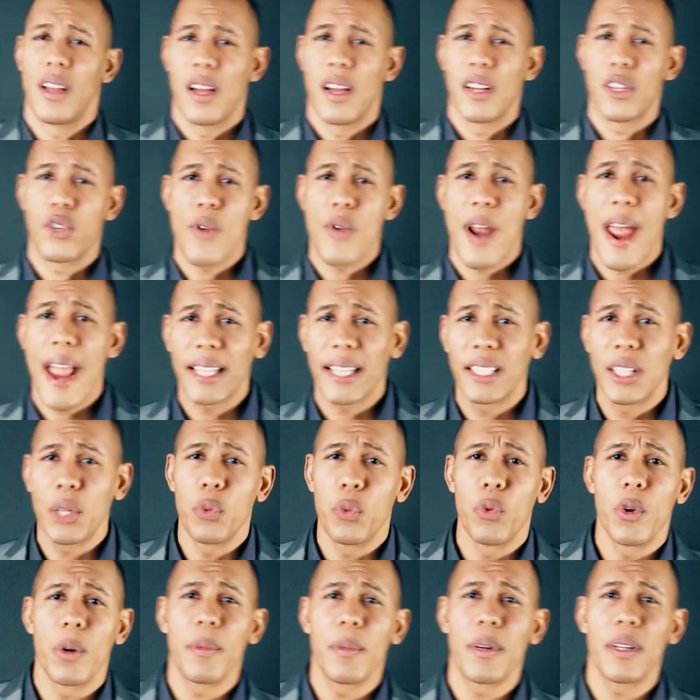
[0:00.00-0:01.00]

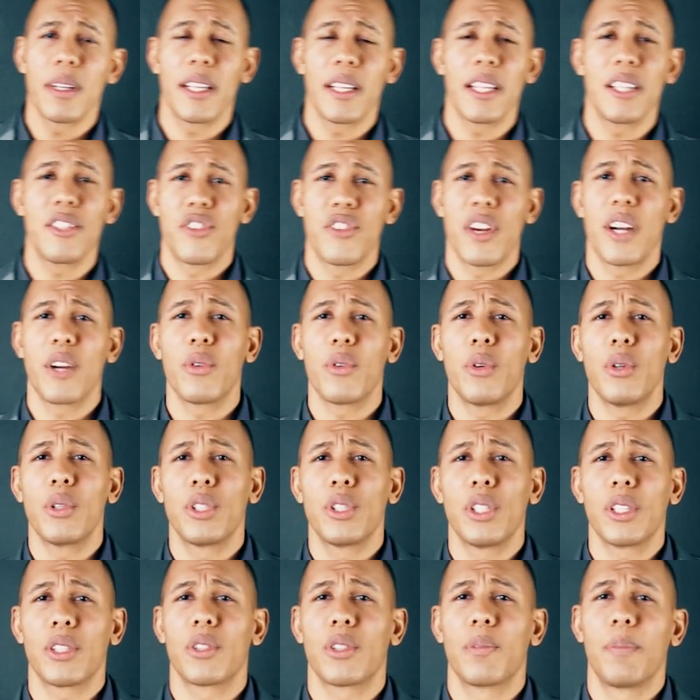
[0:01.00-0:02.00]
Attracting women in general,
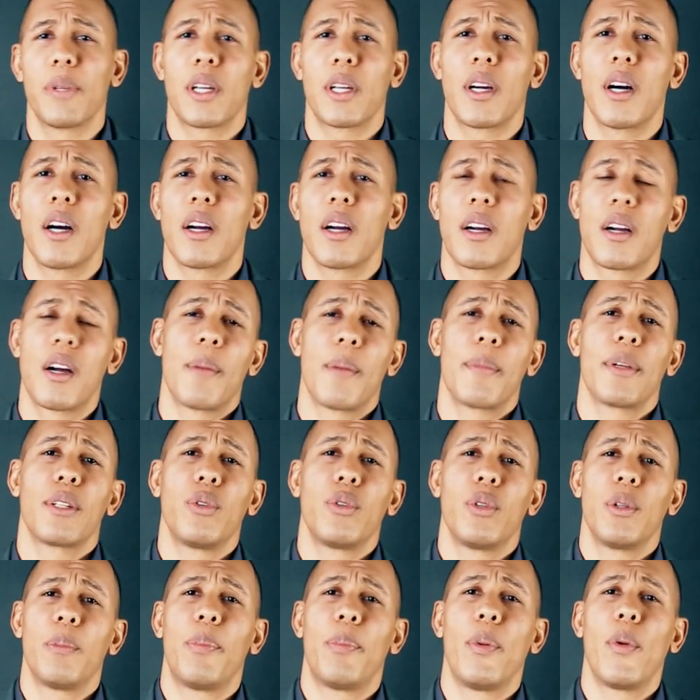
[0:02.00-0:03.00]
just coming
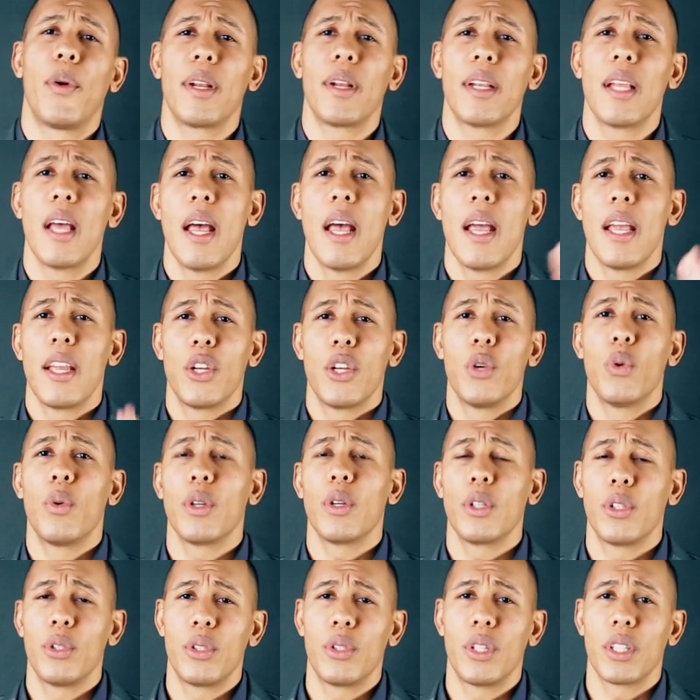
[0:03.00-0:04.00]
to the point,
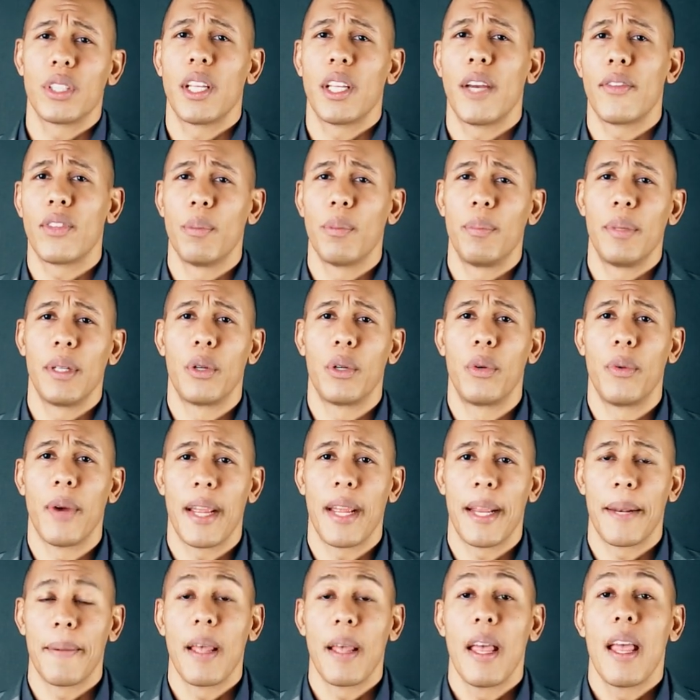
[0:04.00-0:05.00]
you, you just have to be
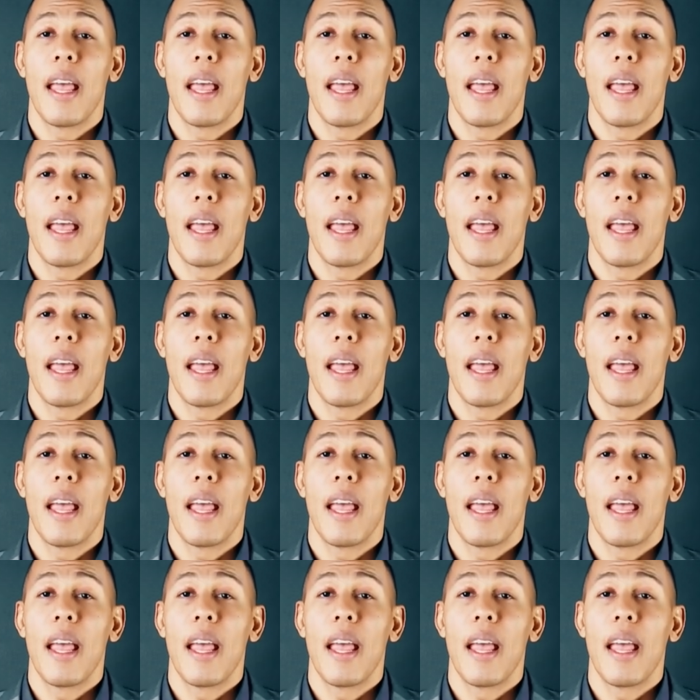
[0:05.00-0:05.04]
great.